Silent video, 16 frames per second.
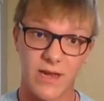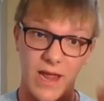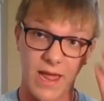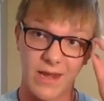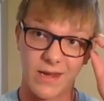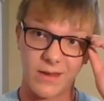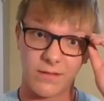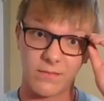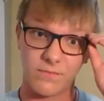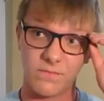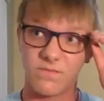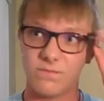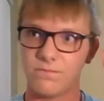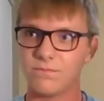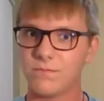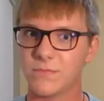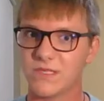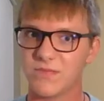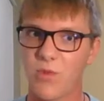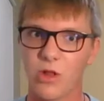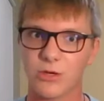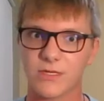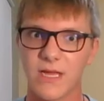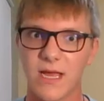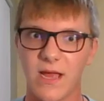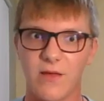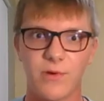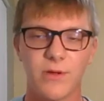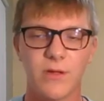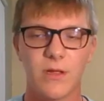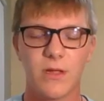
It had a smaller sound,